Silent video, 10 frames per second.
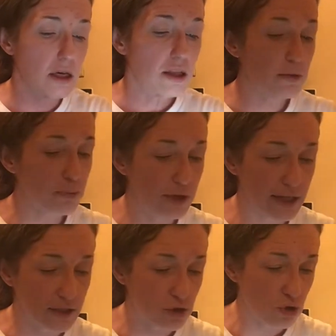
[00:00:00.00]
the
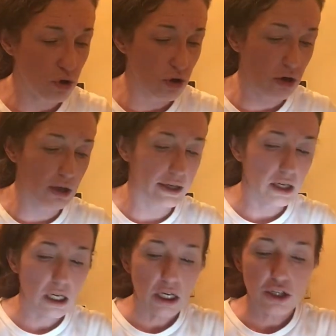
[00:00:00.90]
prettiest girl and
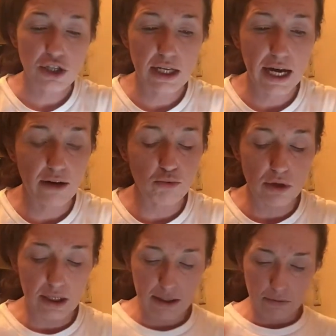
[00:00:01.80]
she had
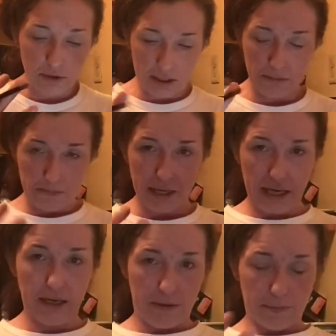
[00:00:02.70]
really, really big,